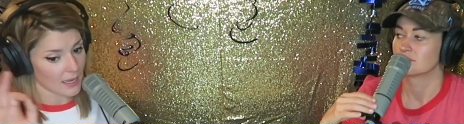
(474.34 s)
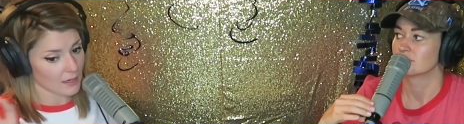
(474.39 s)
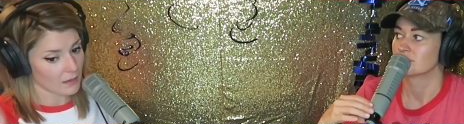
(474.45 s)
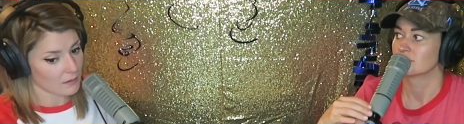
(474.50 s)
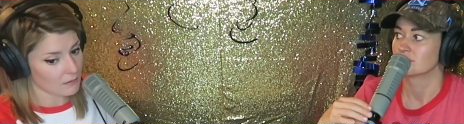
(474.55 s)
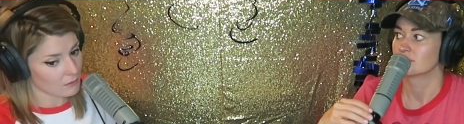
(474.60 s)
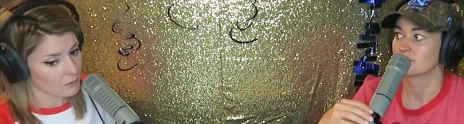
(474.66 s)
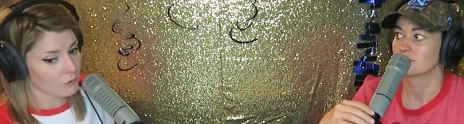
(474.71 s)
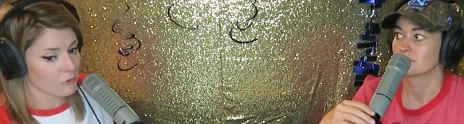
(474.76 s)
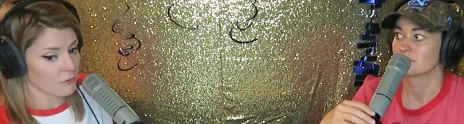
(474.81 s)

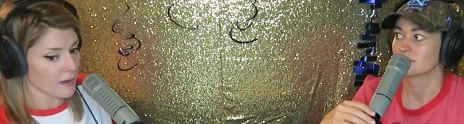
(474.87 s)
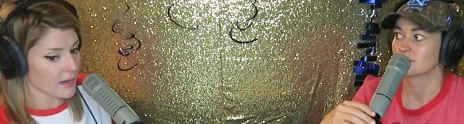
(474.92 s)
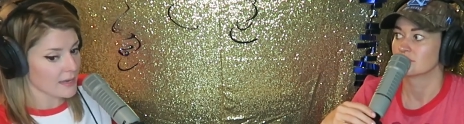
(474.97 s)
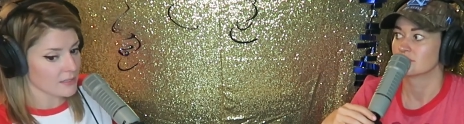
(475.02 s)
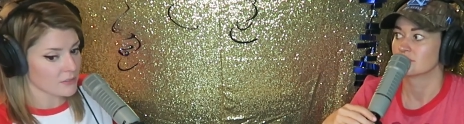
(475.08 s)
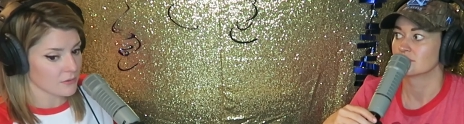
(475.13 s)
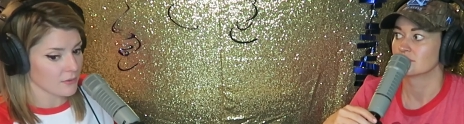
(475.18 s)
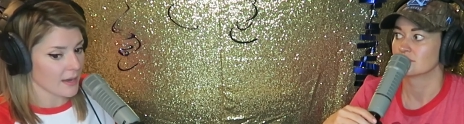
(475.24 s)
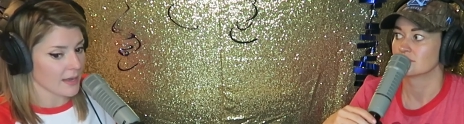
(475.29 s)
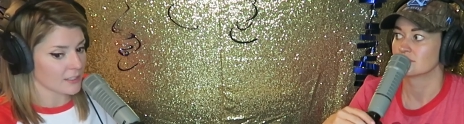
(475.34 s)
Speaker 1: like
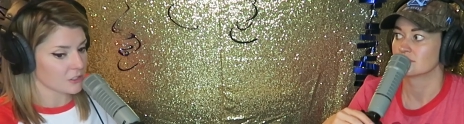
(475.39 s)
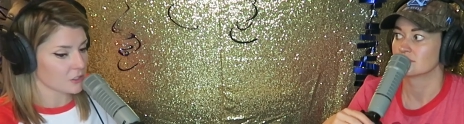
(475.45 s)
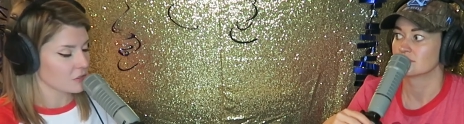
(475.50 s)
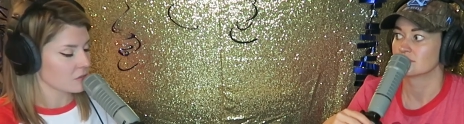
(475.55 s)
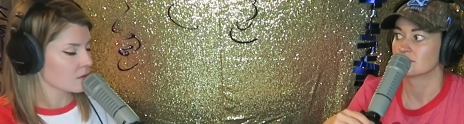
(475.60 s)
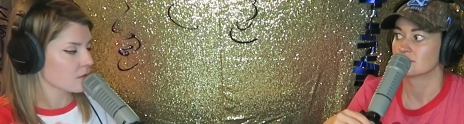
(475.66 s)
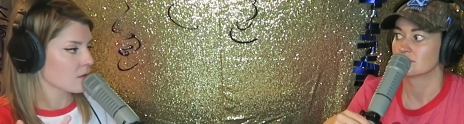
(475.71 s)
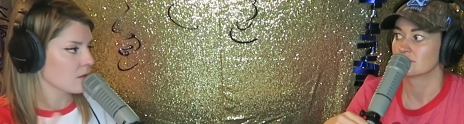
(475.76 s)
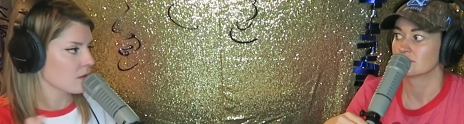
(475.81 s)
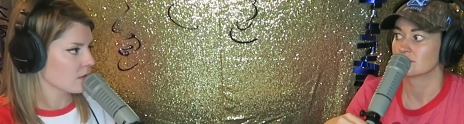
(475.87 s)
great
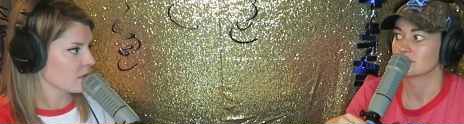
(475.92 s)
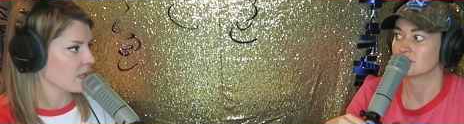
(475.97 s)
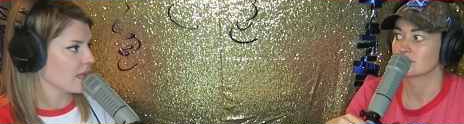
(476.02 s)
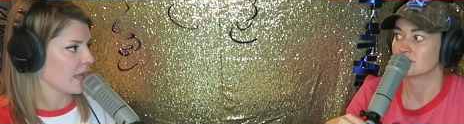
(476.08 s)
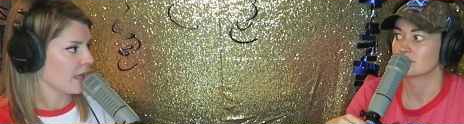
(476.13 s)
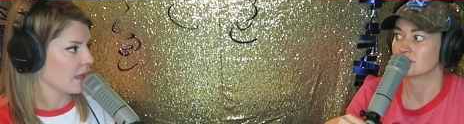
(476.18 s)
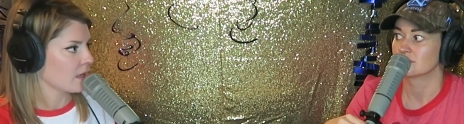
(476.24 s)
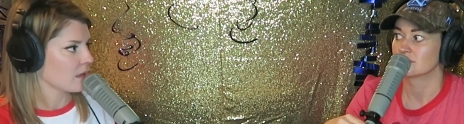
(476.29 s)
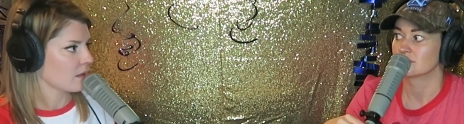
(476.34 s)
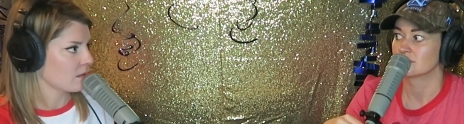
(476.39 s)
directional,
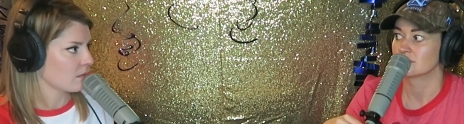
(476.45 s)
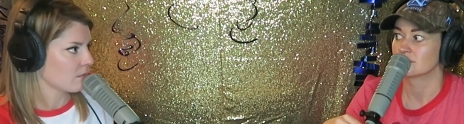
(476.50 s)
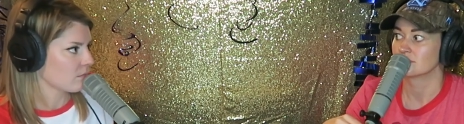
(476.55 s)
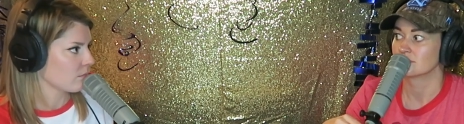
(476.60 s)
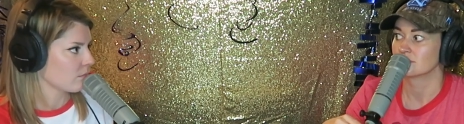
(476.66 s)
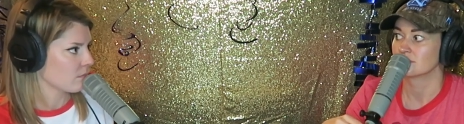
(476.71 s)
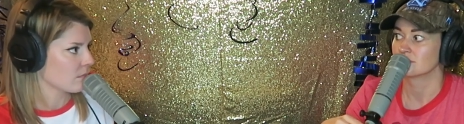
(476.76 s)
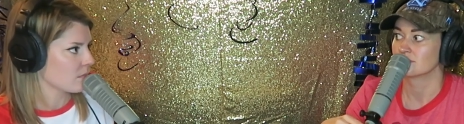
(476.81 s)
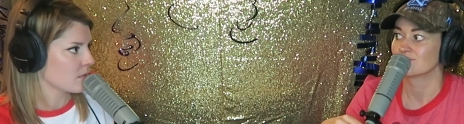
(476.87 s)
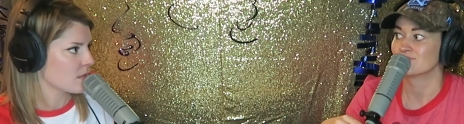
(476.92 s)
like
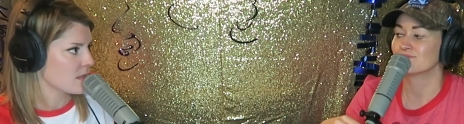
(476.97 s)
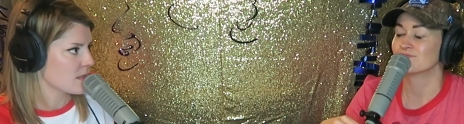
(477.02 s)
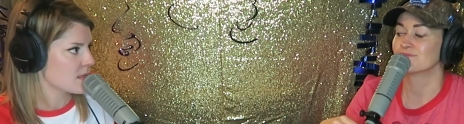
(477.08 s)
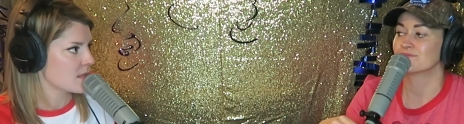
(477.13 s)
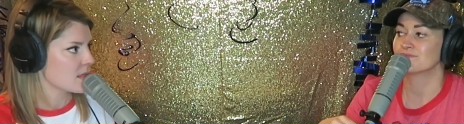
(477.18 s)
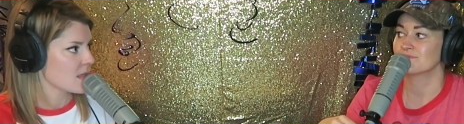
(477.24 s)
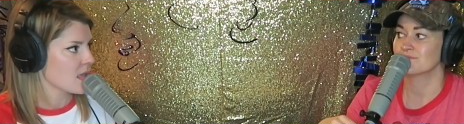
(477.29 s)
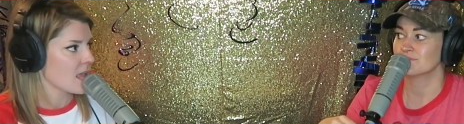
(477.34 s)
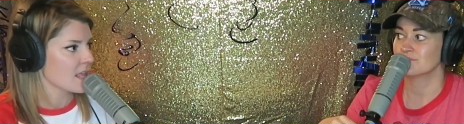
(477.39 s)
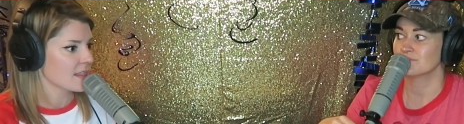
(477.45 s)

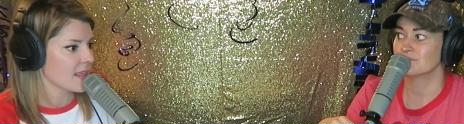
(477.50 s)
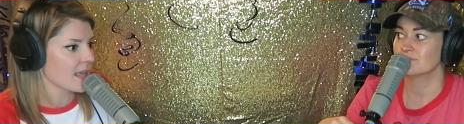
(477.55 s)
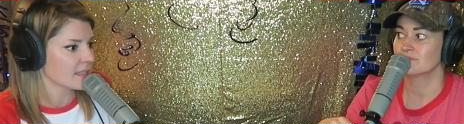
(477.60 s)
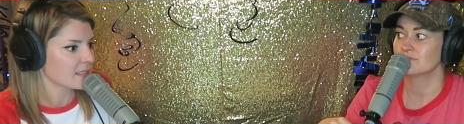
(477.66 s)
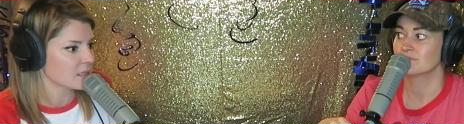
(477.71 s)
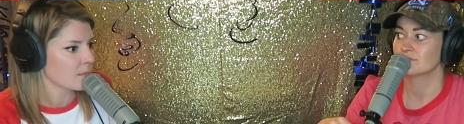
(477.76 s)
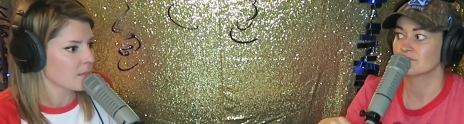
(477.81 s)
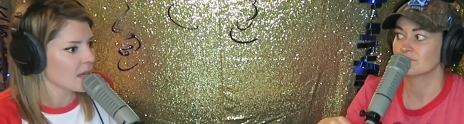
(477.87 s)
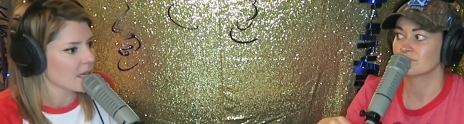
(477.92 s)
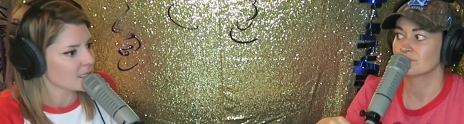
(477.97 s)
mm-hmm.
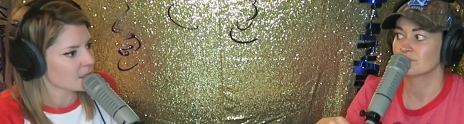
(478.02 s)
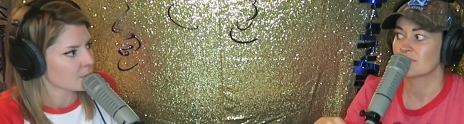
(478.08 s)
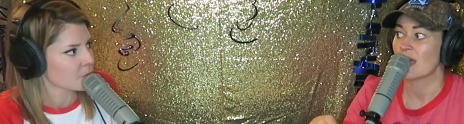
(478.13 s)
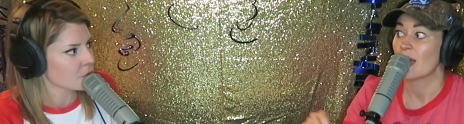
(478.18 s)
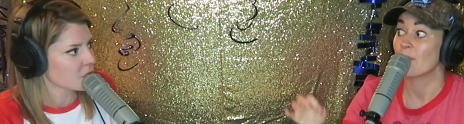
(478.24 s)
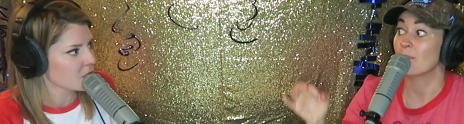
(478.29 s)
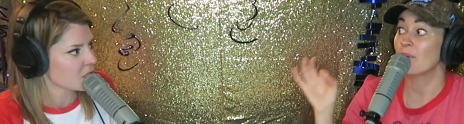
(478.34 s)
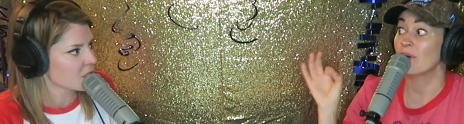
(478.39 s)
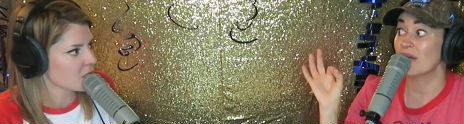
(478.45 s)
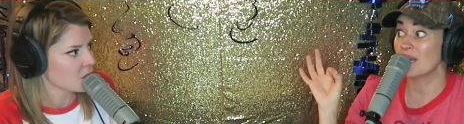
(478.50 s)
that's
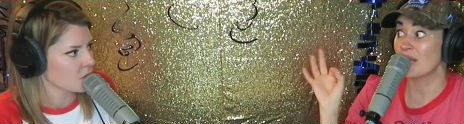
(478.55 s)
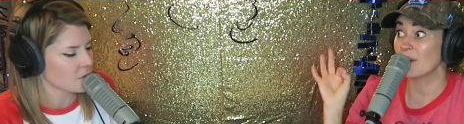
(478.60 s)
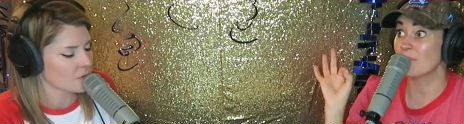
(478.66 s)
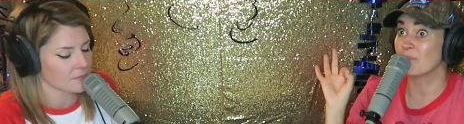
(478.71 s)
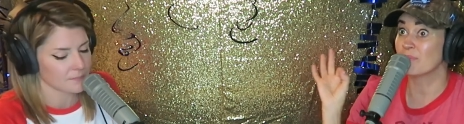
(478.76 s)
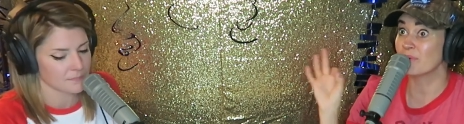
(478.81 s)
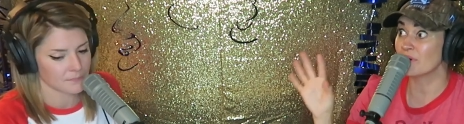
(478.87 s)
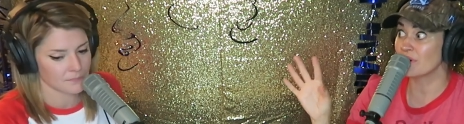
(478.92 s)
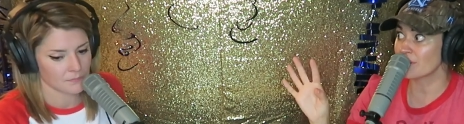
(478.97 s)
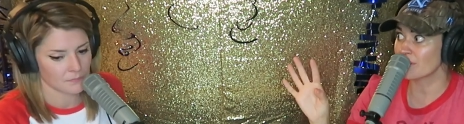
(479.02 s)
impossible to but do. But
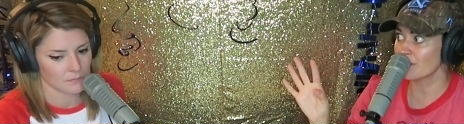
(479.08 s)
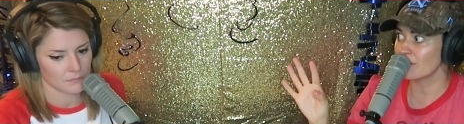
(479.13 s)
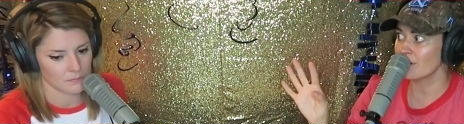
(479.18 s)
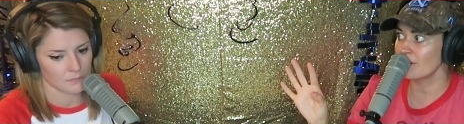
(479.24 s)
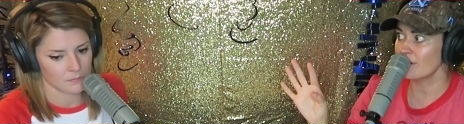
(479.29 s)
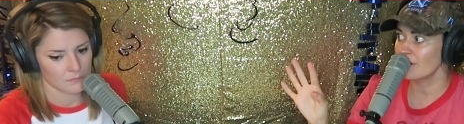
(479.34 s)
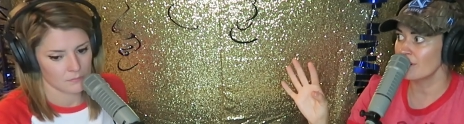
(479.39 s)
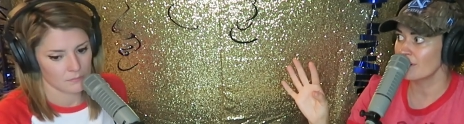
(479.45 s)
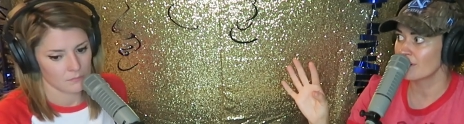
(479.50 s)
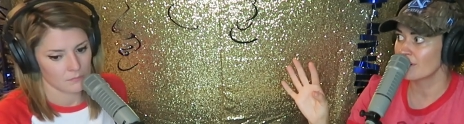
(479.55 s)
a
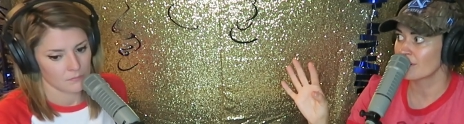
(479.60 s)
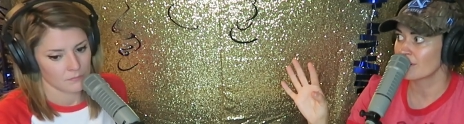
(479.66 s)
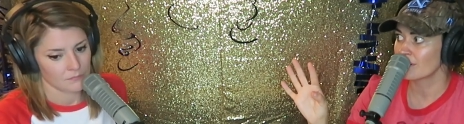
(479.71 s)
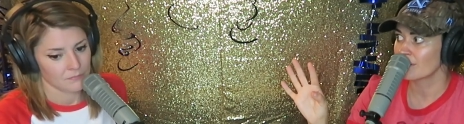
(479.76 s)
booger.